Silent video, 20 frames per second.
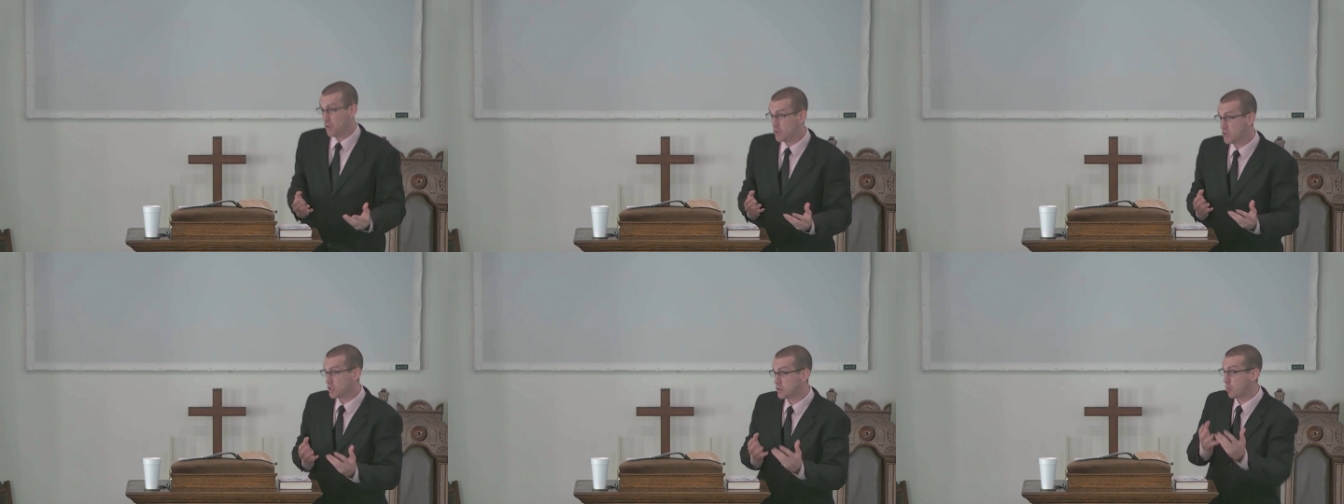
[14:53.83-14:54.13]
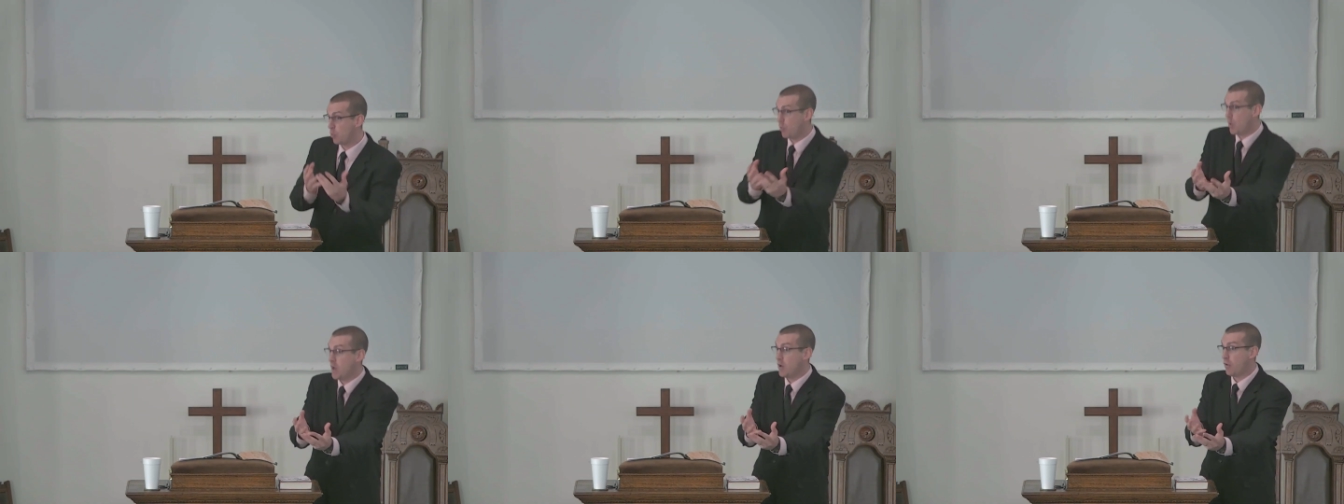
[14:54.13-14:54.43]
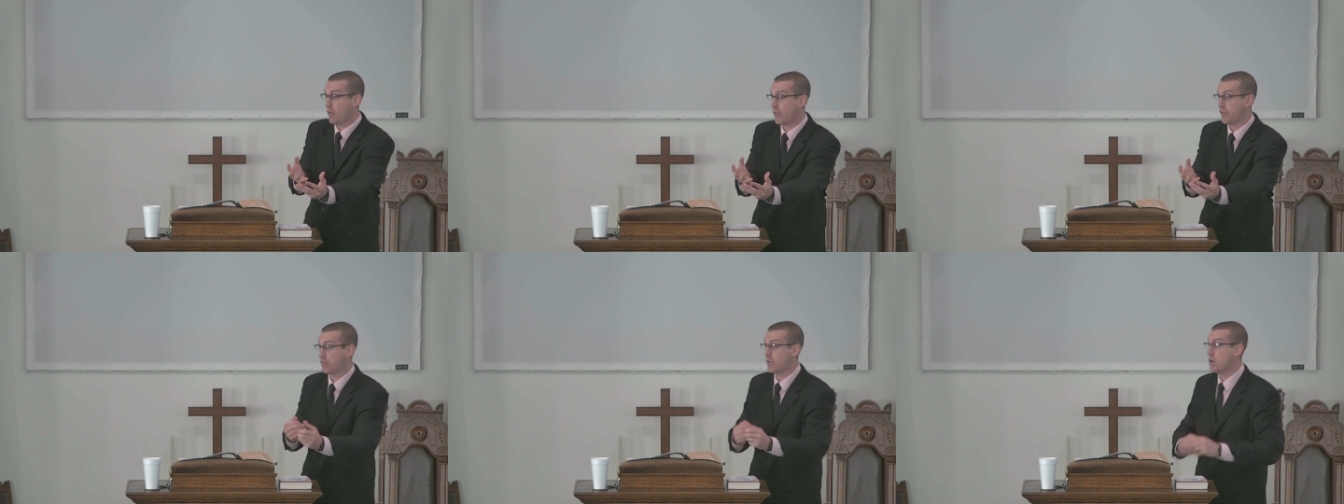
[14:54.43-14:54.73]
if you just
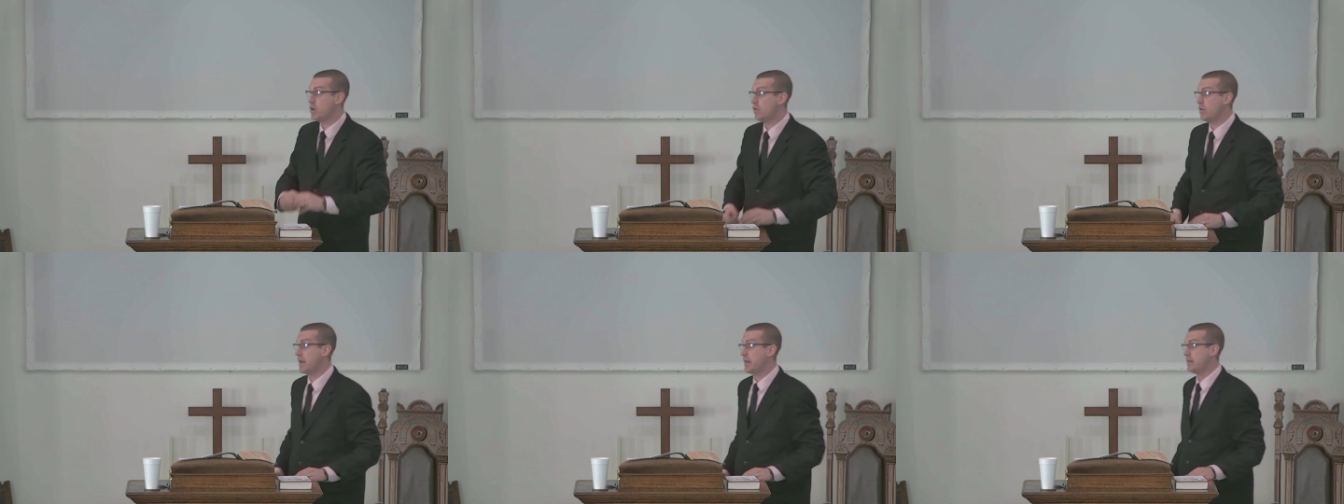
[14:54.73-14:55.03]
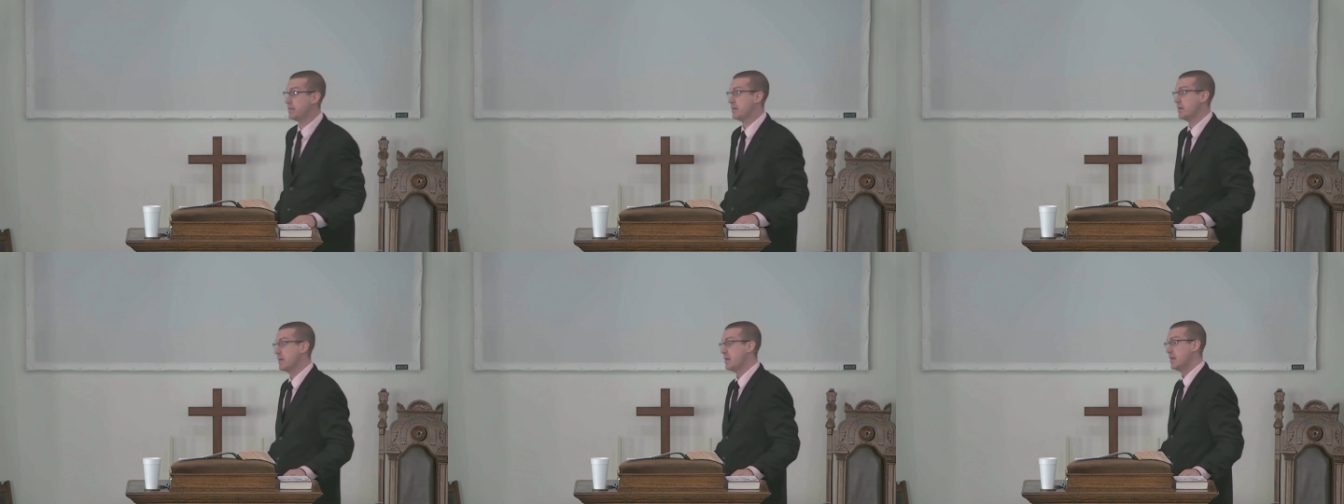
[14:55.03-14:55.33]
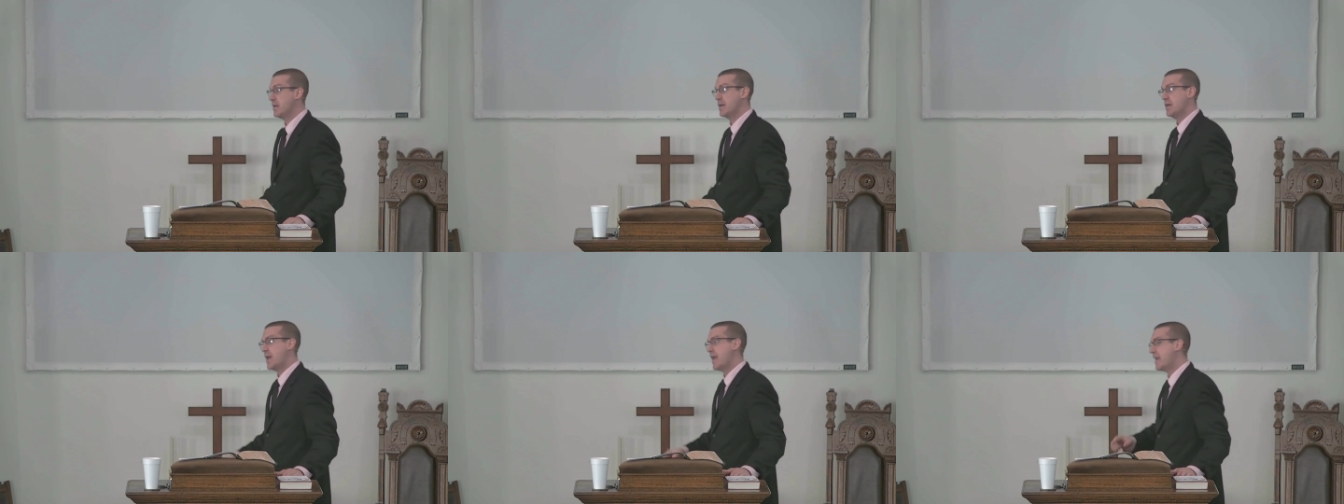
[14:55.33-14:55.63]
will through it.
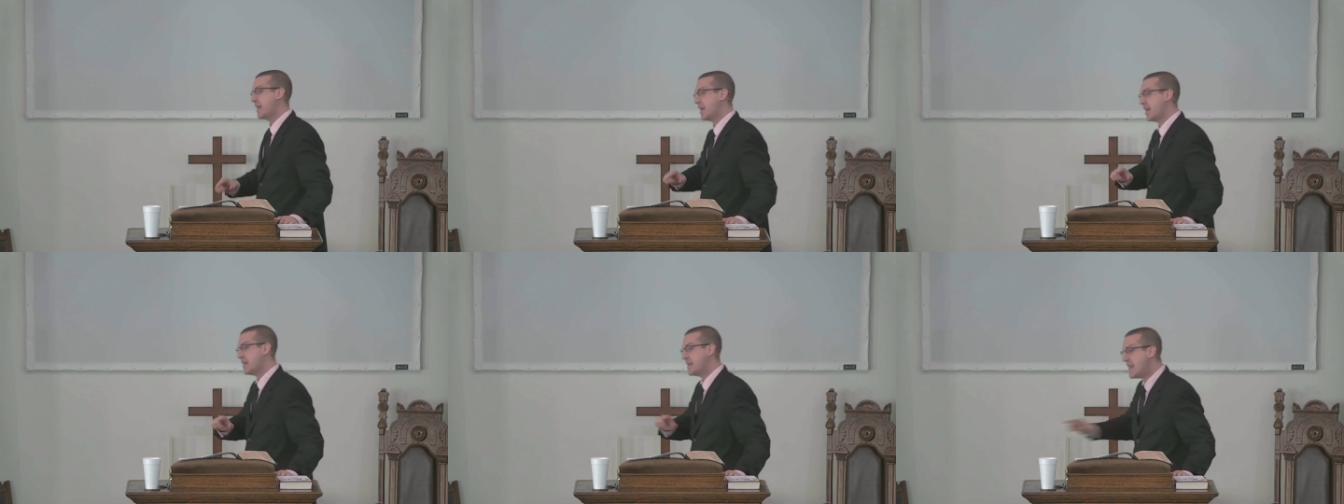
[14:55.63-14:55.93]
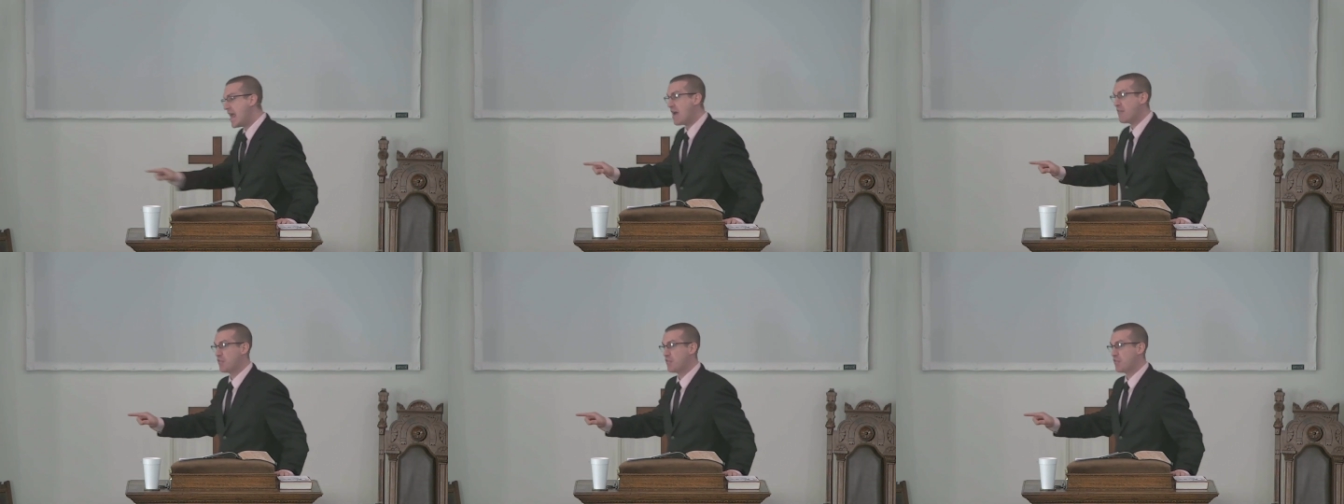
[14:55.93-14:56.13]
He could